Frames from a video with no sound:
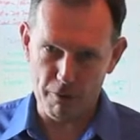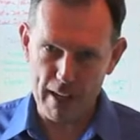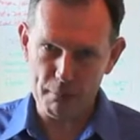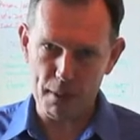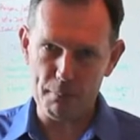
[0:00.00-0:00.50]

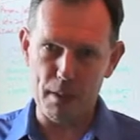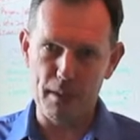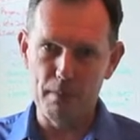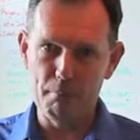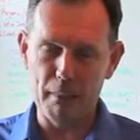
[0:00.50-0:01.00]
family,
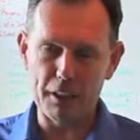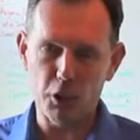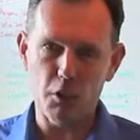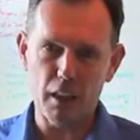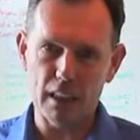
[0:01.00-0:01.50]
but my
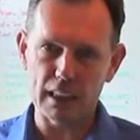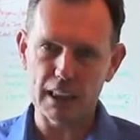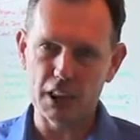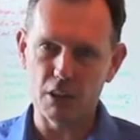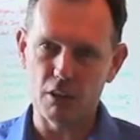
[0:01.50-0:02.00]
2
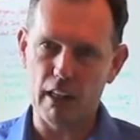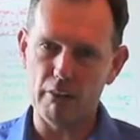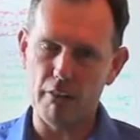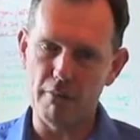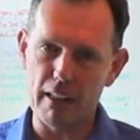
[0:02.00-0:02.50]
youngest children I
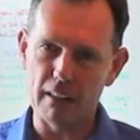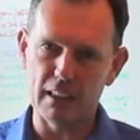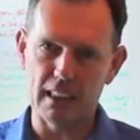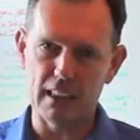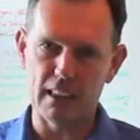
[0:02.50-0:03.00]
were very
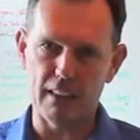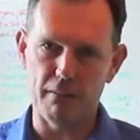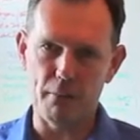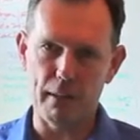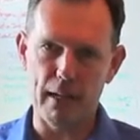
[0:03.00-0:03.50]

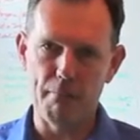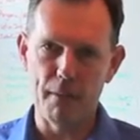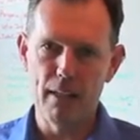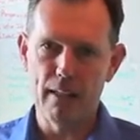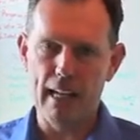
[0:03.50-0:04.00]
sensitive about.
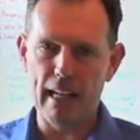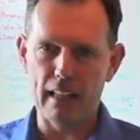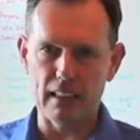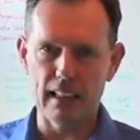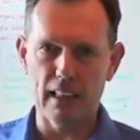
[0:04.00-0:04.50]

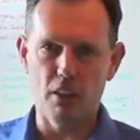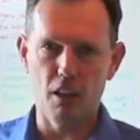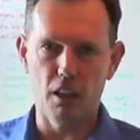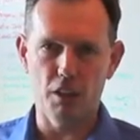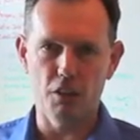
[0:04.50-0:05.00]
Alexander
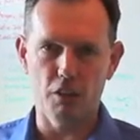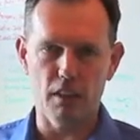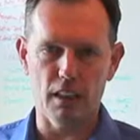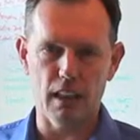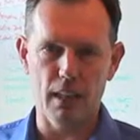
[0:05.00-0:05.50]
Hans, who
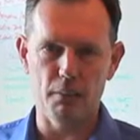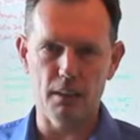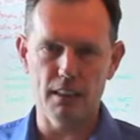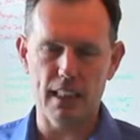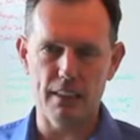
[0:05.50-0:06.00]
at the time
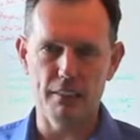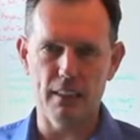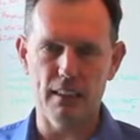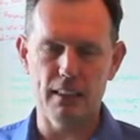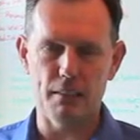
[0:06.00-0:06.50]
was
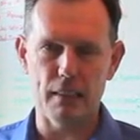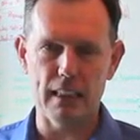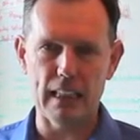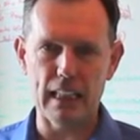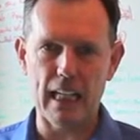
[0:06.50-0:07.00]
7, and
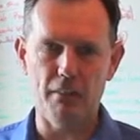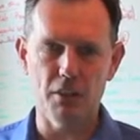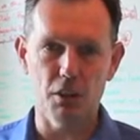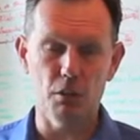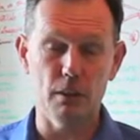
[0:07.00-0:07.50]
Timothy
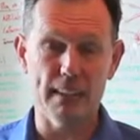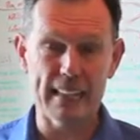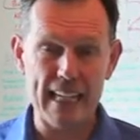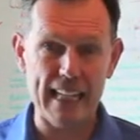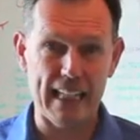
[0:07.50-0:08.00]
Tyrus, who was
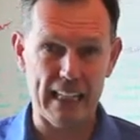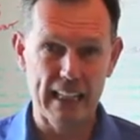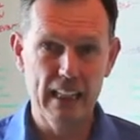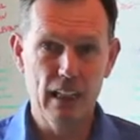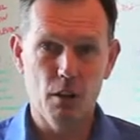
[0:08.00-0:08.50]
10.
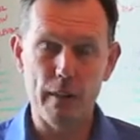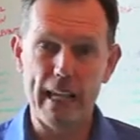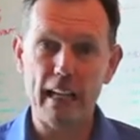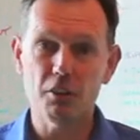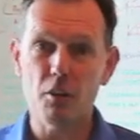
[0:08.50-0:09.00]
We
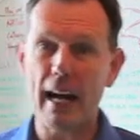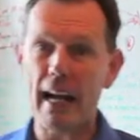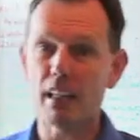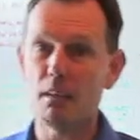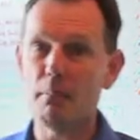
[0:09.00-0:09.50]
had to
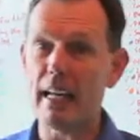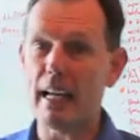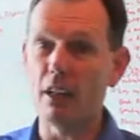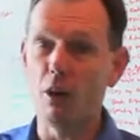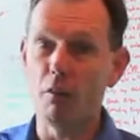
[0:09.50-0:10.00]
acclimate
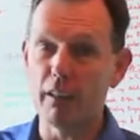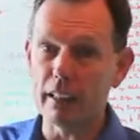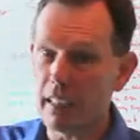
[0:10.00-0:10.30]
and go very